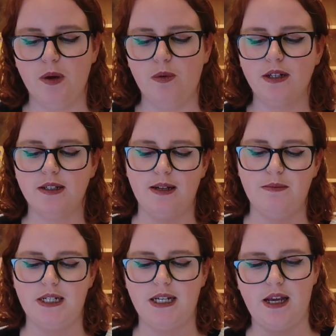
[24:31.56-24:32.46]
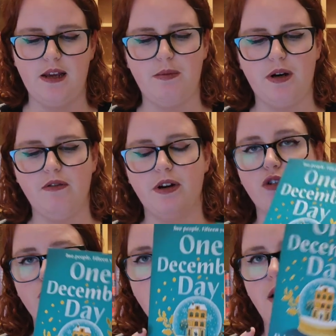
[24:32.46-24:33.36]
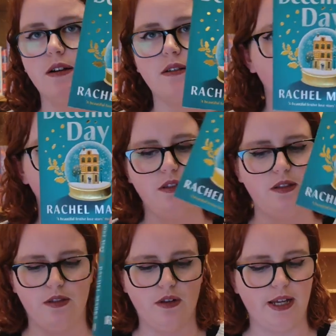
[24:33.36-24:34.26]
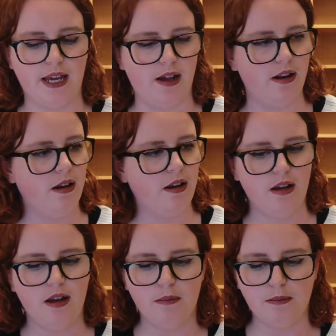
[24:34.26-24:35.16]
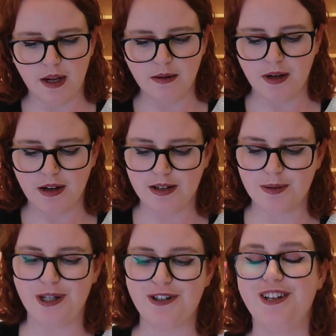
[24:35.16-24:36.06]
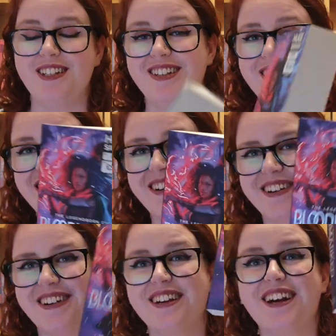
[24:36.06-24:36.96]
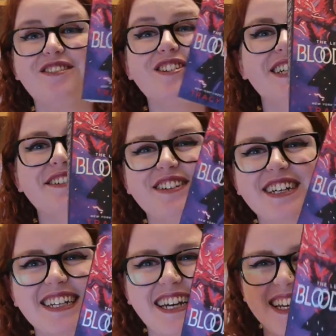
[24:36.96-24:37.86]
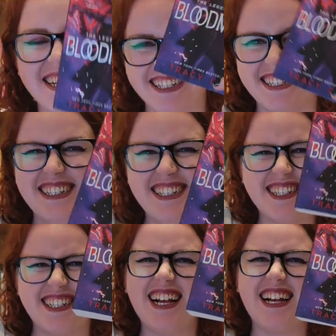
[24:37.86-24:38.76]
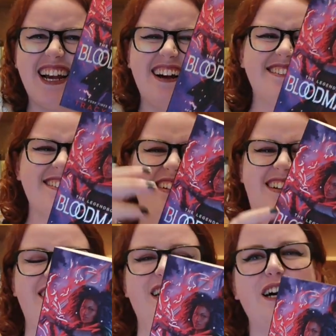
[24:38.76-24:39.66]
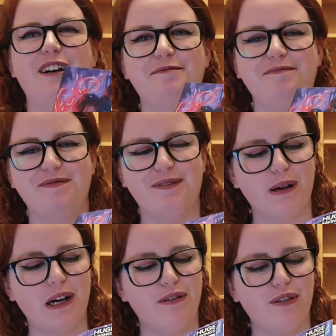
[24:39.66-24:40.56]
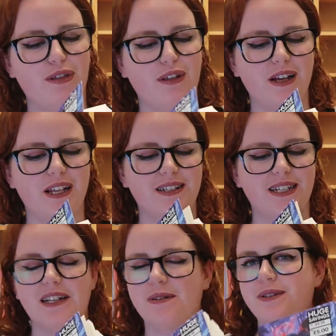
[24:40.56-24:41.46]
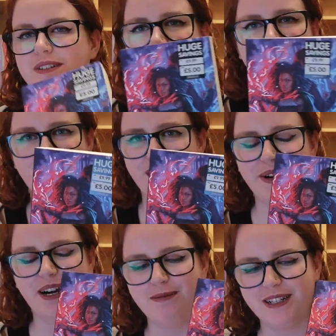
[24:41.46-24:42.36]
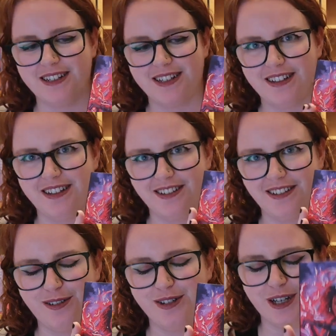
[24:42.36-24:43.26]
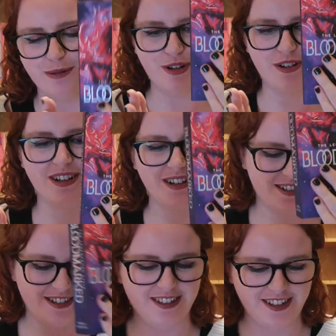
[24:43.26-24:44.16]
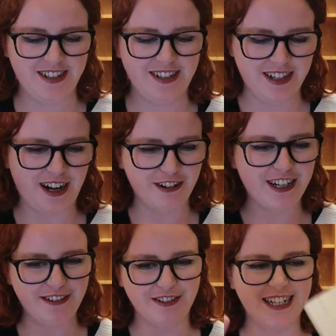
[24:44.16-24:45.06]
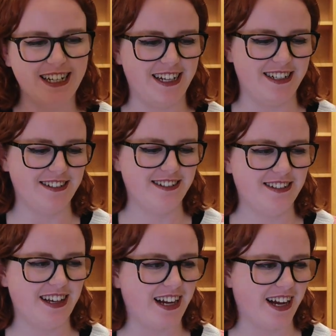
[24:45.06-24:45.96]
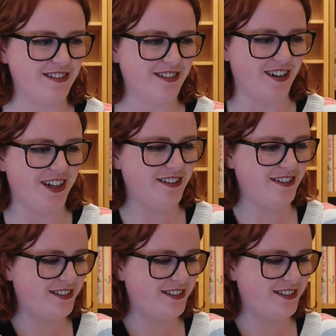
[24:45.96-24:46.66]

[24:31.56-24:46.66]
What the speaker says: One December Day by Rachel Marks, not yet. Blood Marked by Tracy Tion, currently reading. Does that count? I'm about 36% through it. I'm listening to this as an audiobook. Currently reading. That counts, right?